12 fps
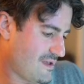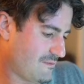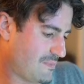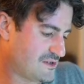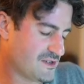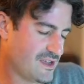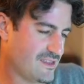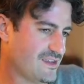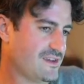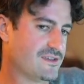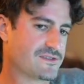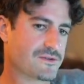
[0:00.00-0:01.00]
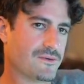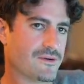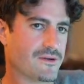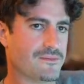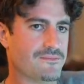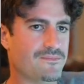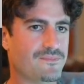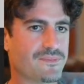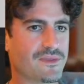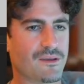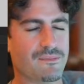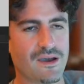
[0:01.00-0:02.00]
especially in the Discord,
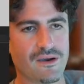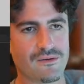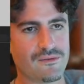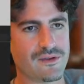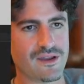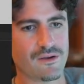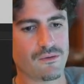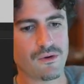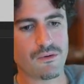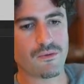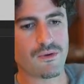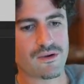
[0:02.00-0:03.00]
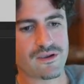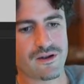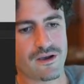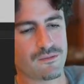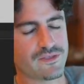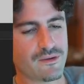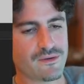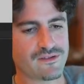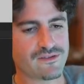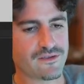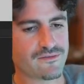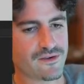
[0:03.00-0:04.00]
about what we're working on, what they want
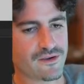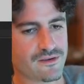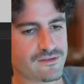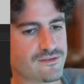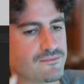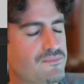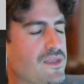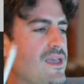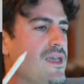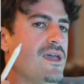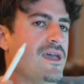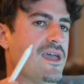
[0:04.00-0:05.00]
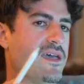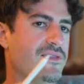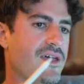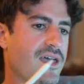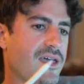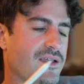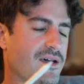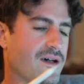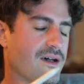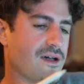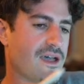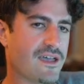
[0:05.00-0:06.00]
to see first, and then
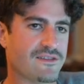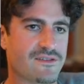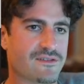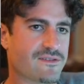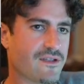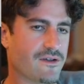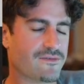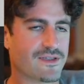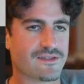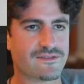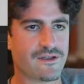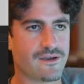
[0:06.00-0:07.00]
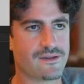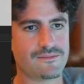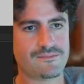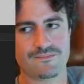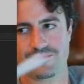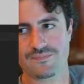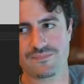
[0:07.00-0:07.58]
as this stuff gets done,